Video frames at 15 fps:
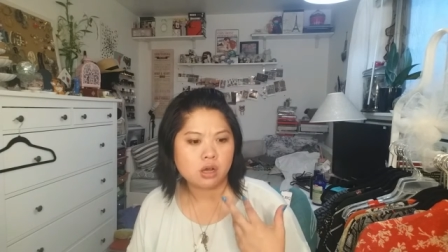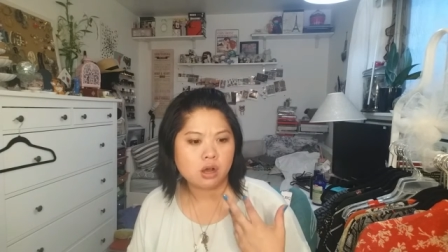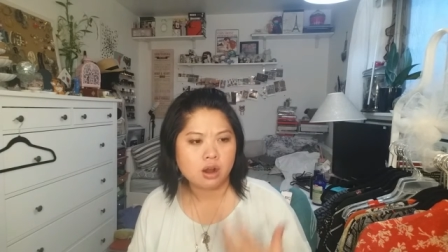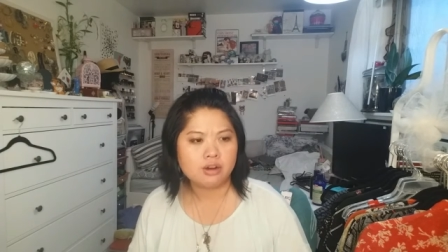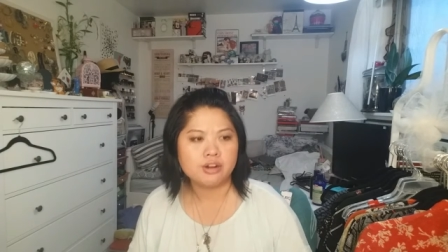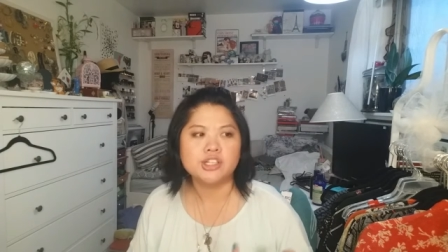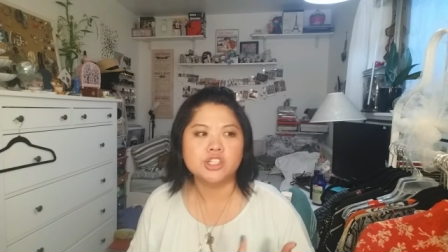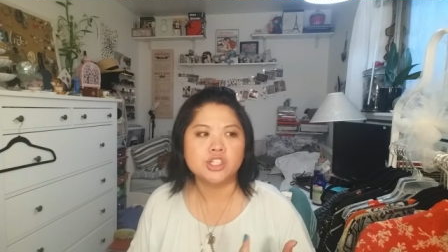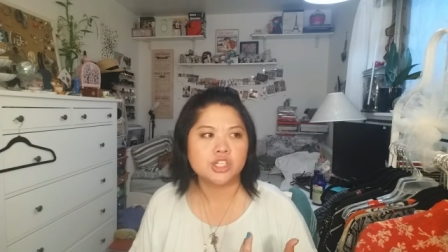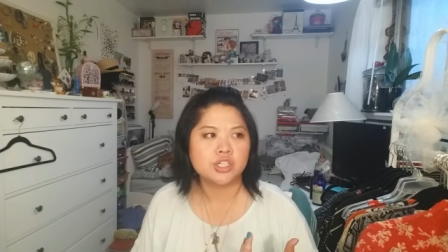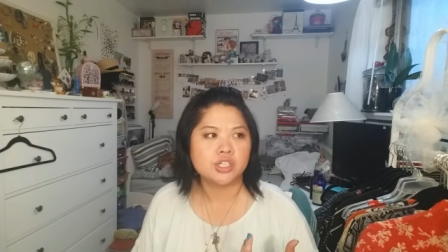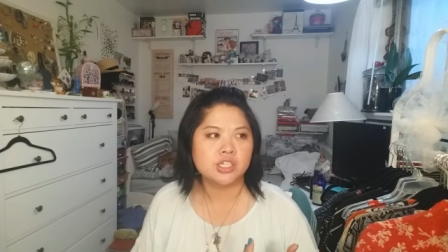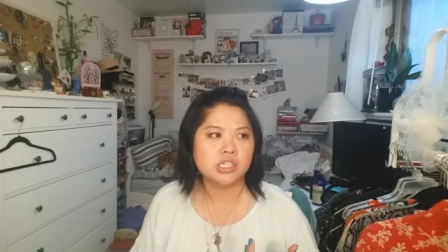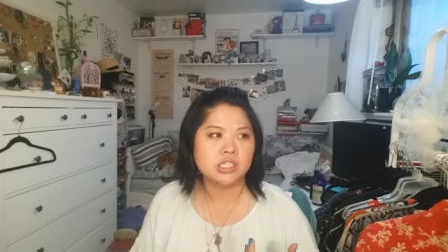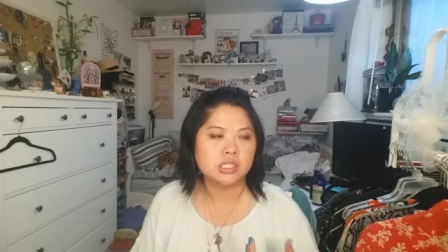
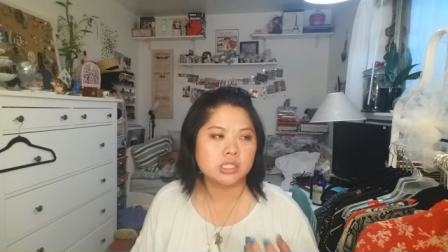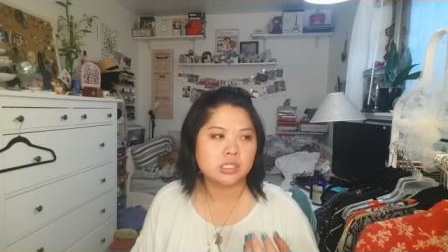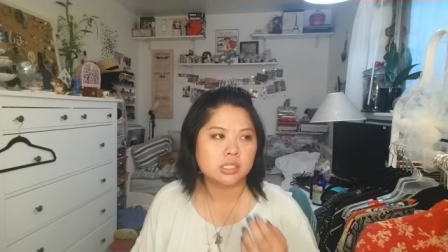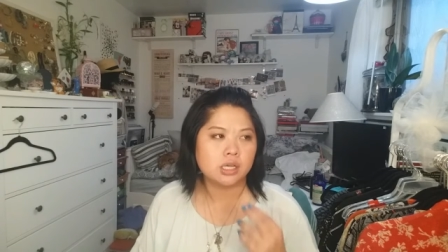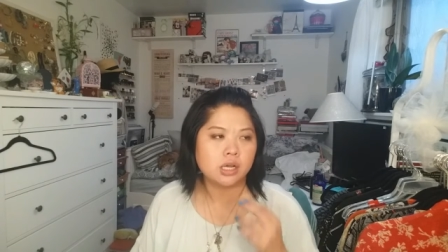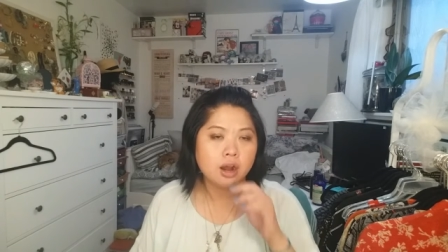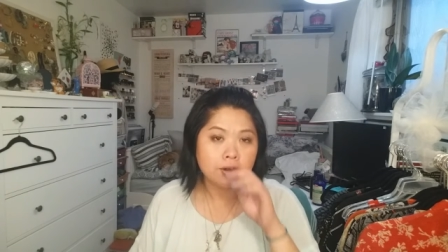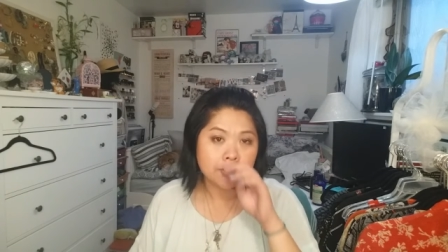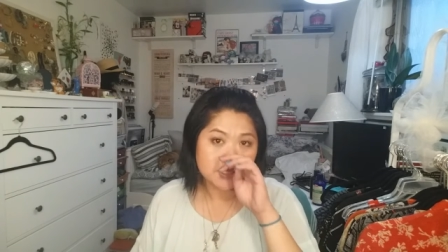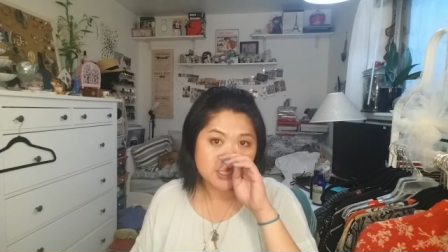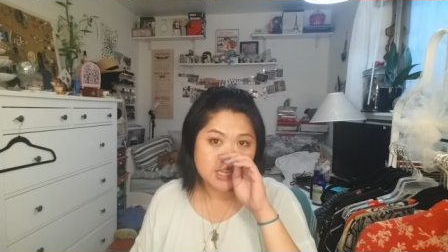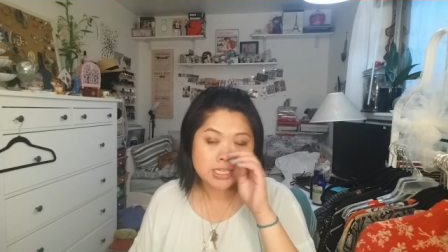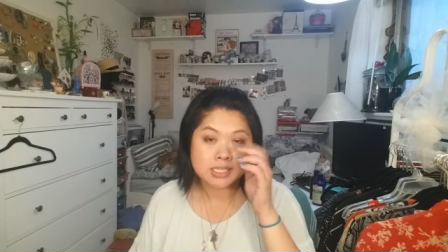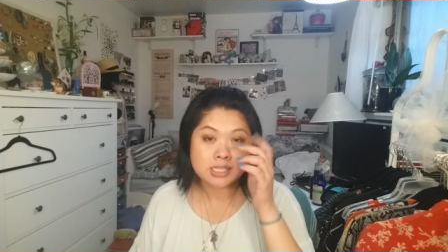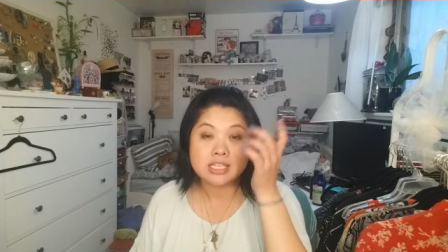oranges, orange
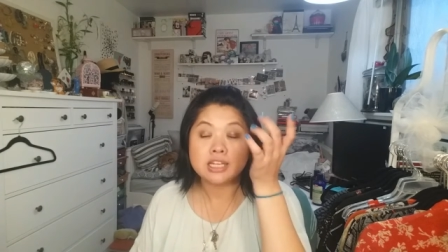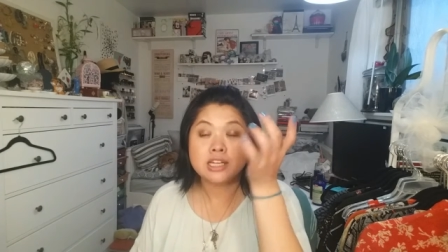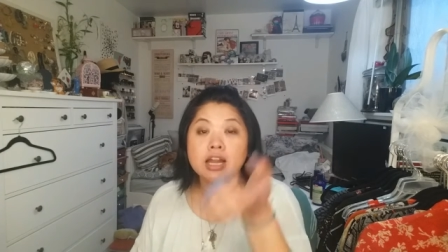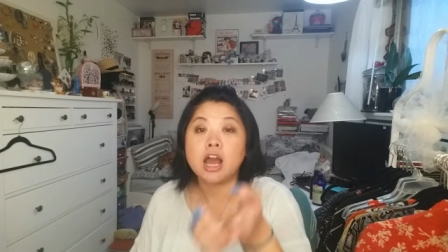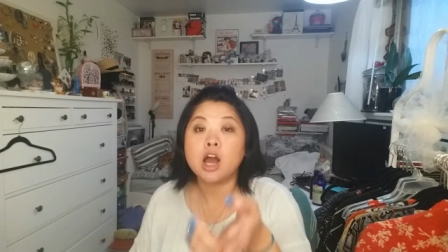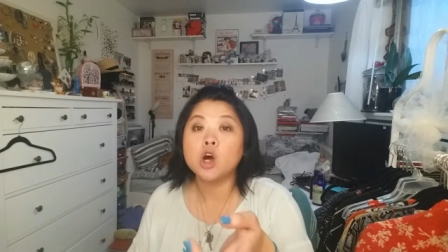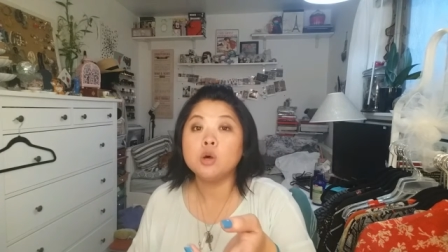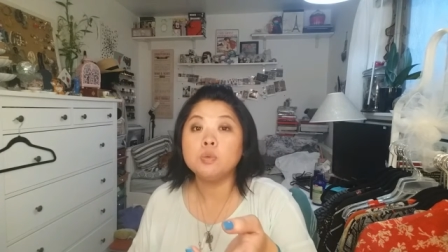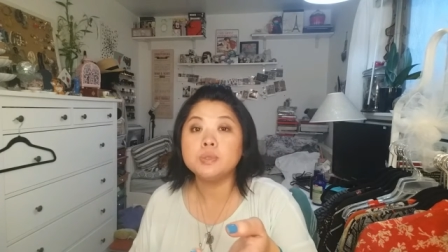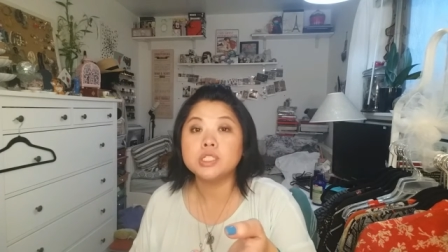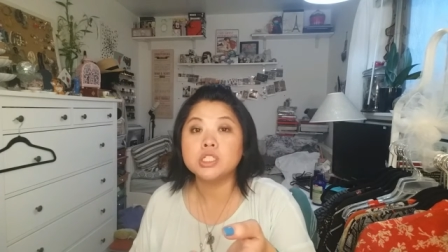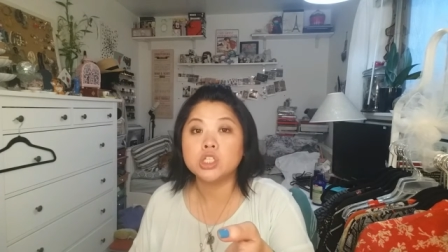slices, and it helps